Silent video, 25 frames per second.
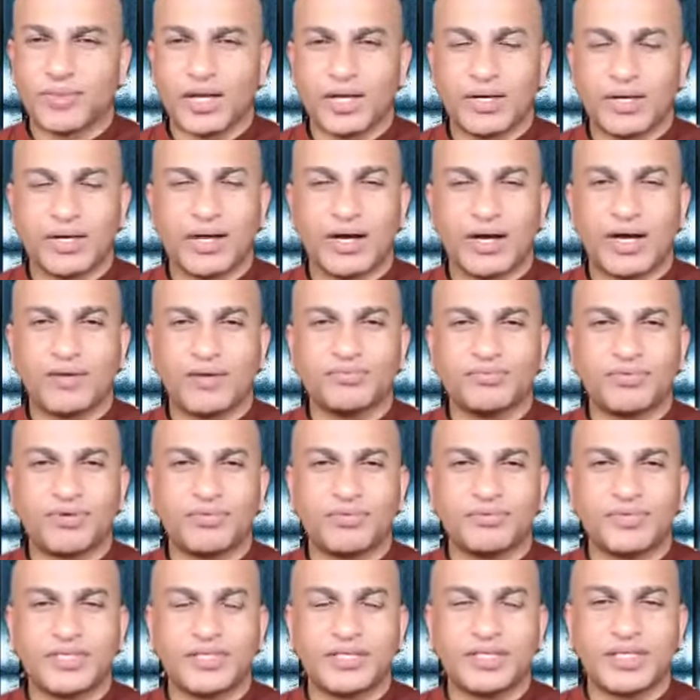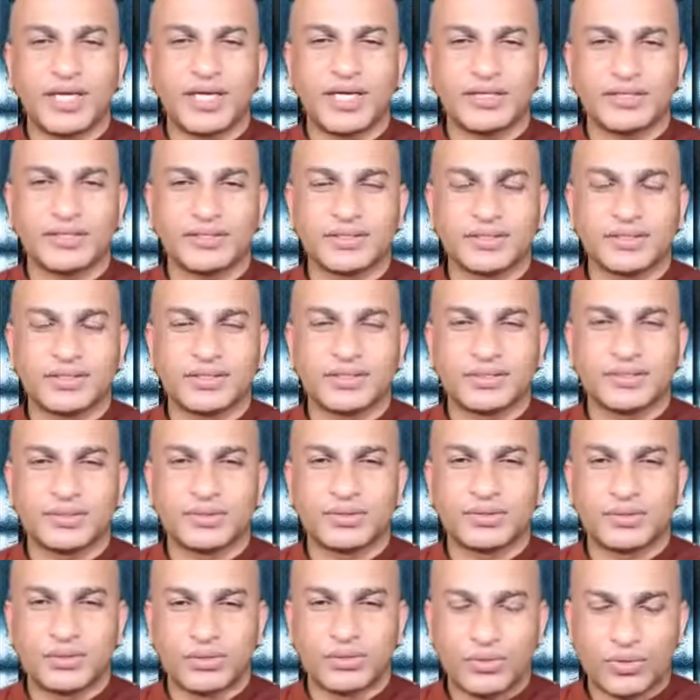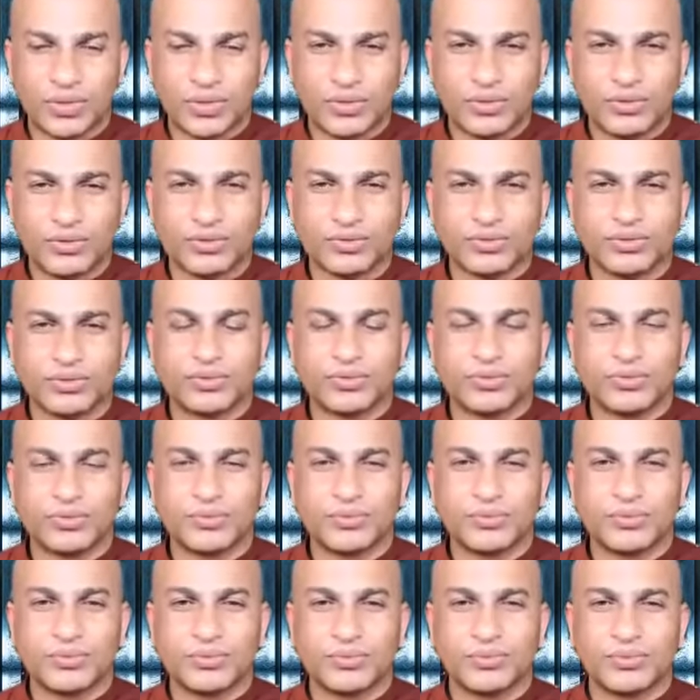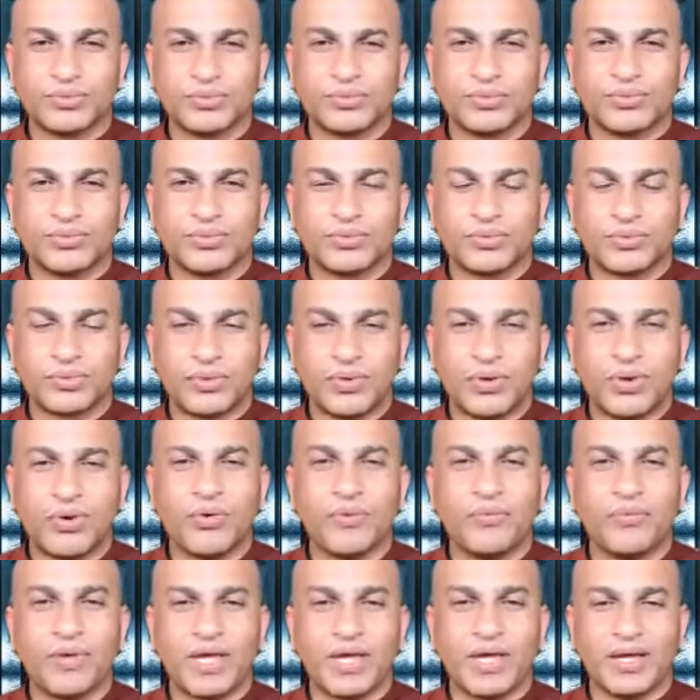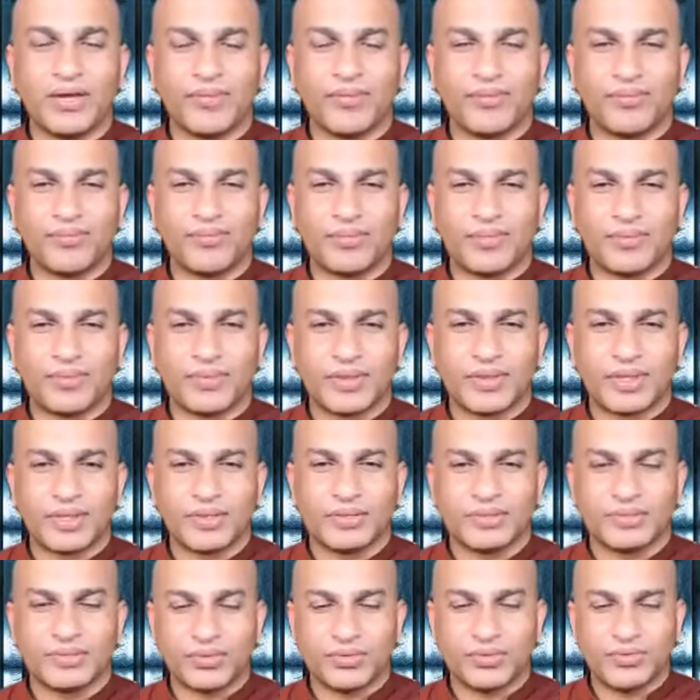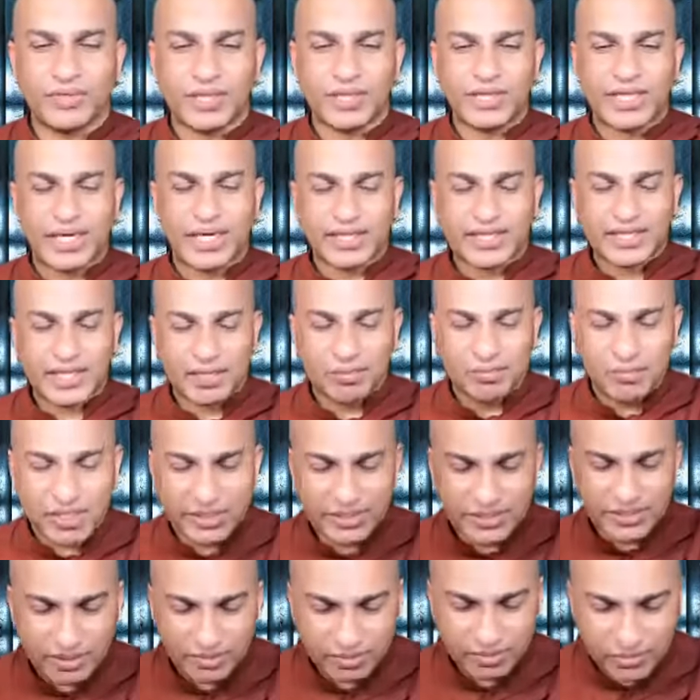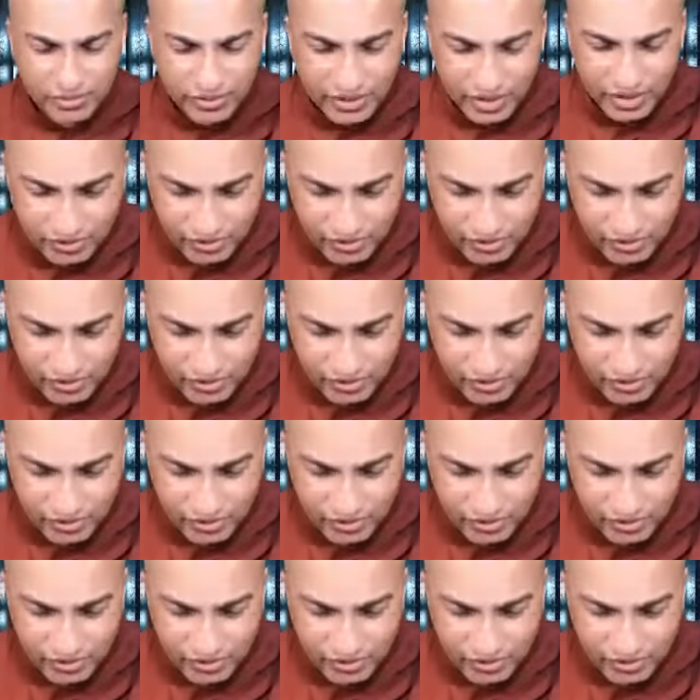And half of the things going to go away. So with that, I bless upon